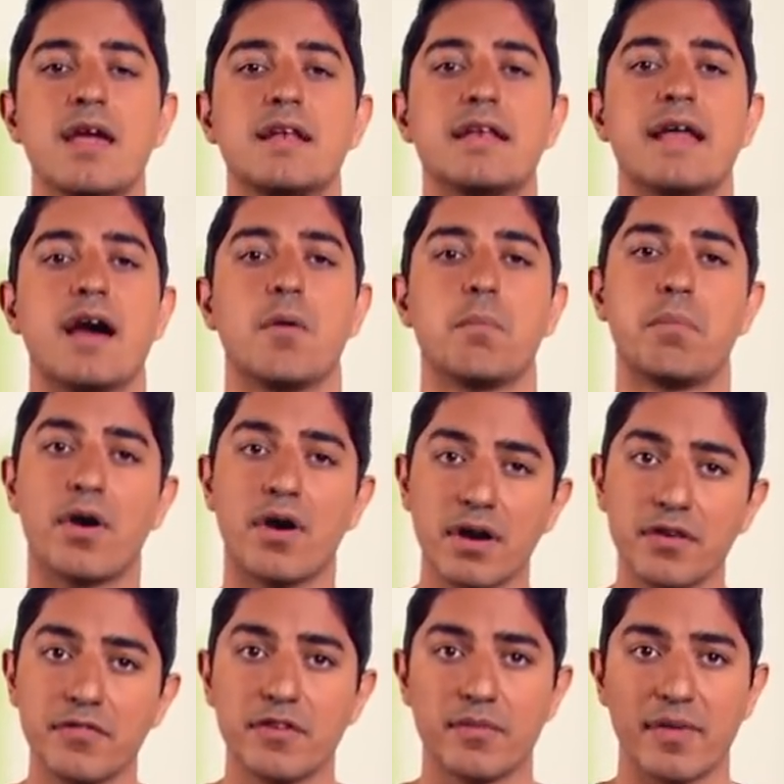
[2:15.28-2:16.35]
Now, part
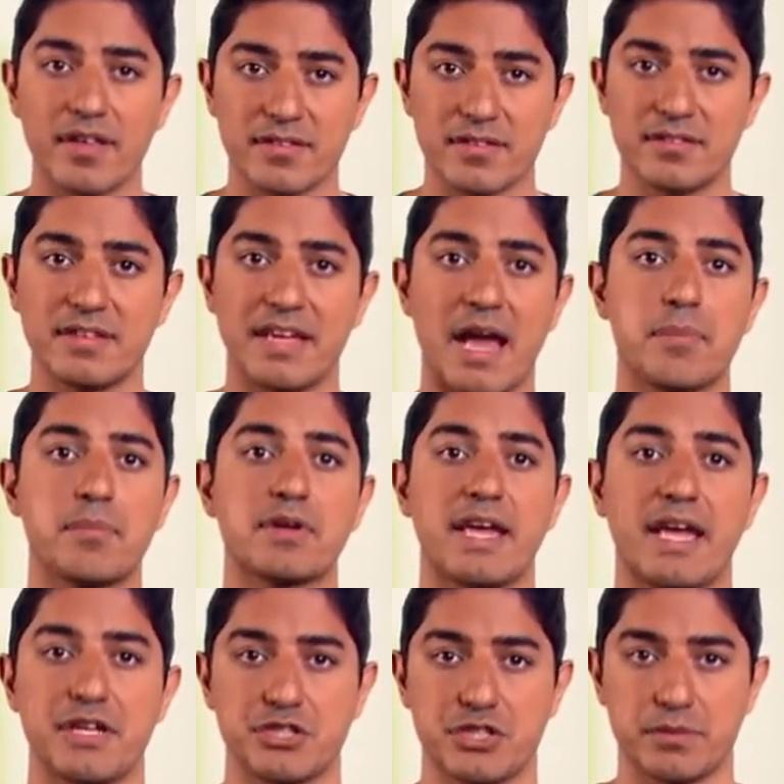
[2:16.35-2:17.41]
of the residency
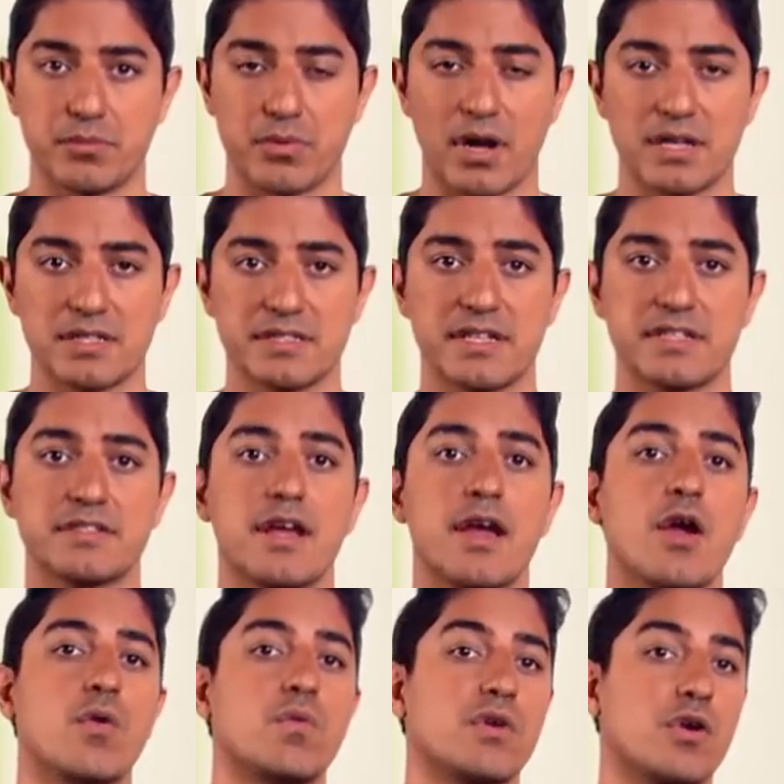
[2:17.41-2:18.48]
application process
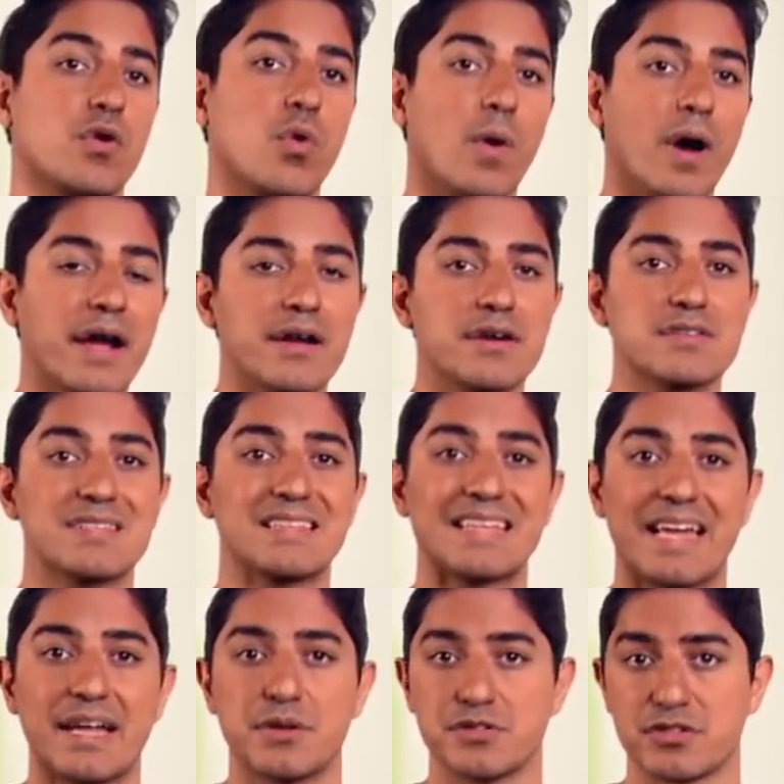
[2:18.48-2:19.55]
requires
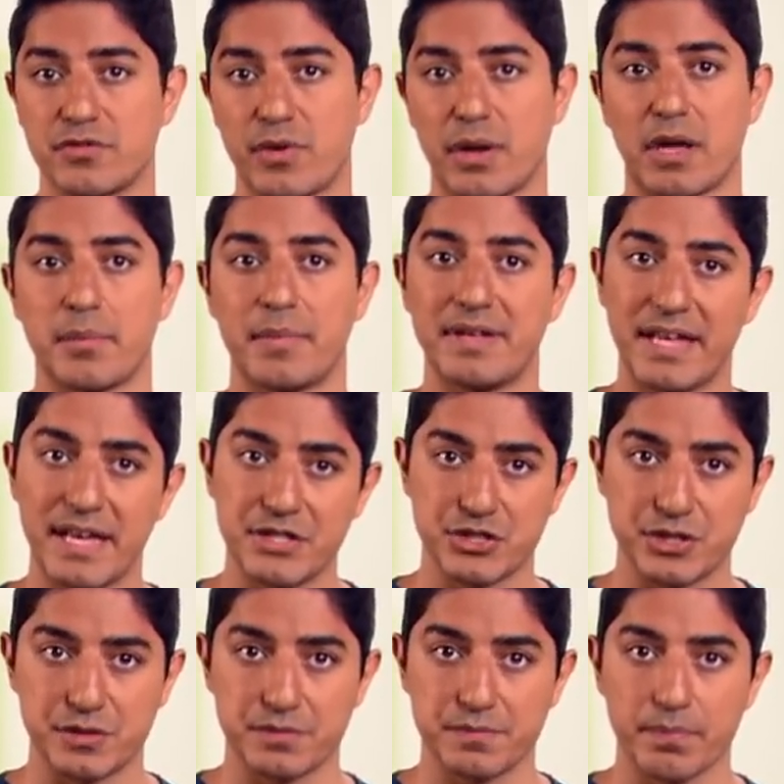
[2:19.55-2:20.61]
letters of
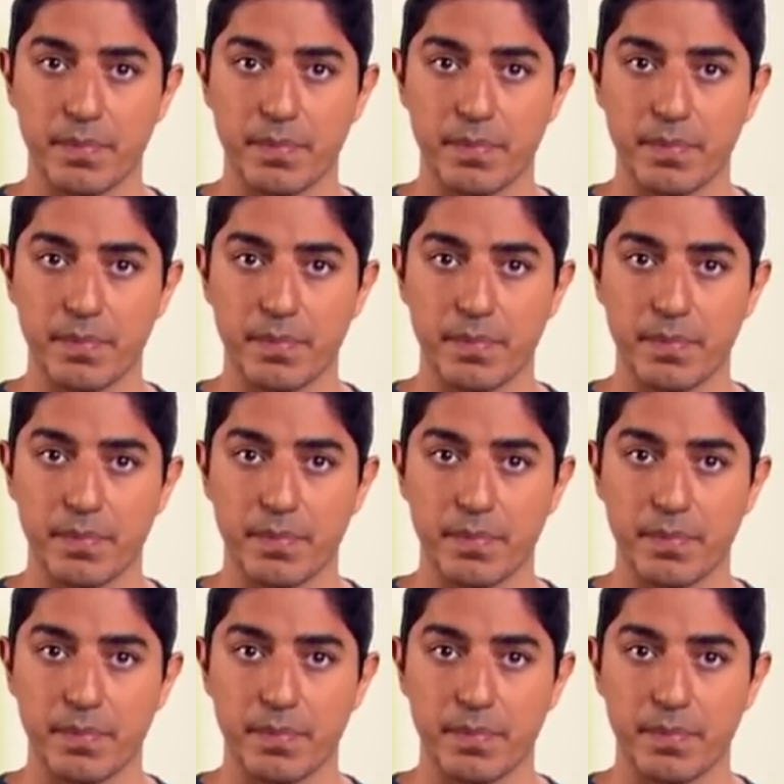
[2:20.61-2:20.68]
recommendation.